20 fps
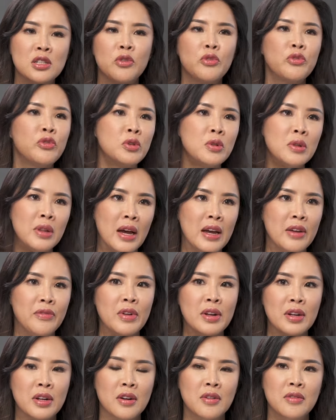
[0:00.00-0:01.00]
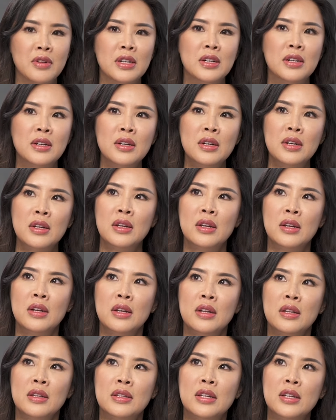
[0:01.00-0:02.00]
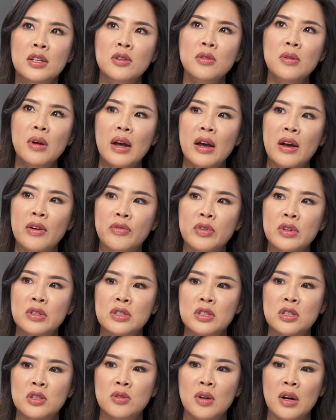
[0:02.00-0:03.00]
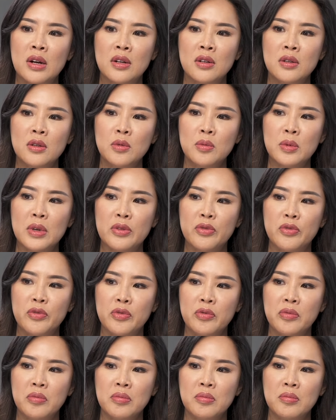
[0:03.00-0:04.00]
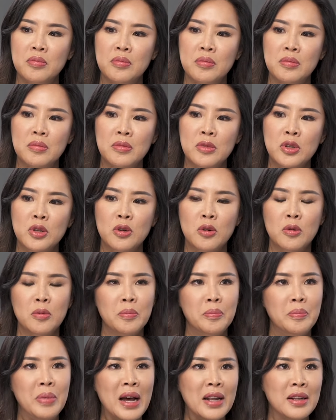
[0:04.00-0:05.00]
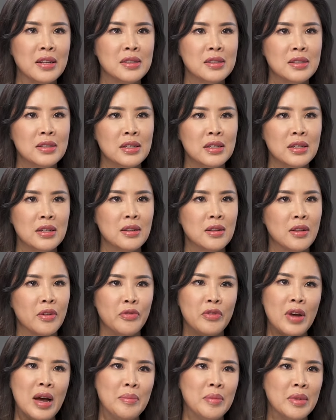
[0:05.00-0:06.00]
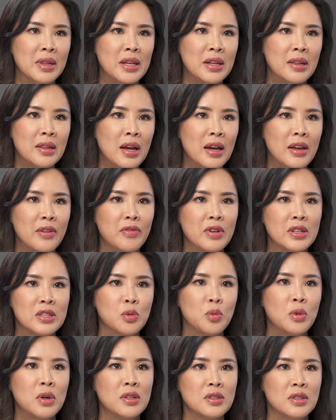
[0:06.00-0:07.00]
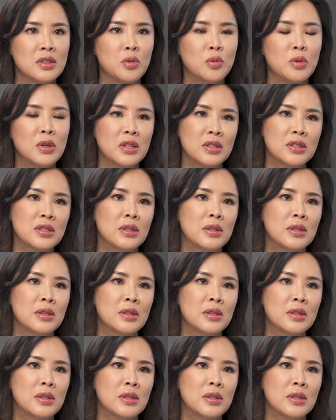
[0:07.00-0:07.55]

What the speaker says: a full life and career. Did you ever struggle with, balancing the family life as well as the work's